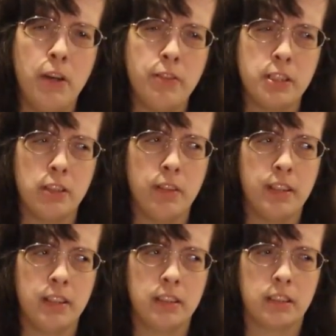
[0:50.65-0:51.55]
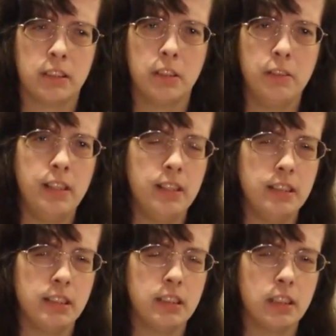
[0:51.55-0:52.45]
know for sure whether it's two
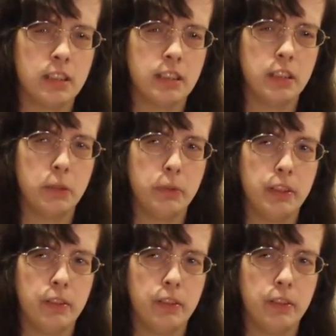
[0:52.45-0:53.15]
years until the sequel,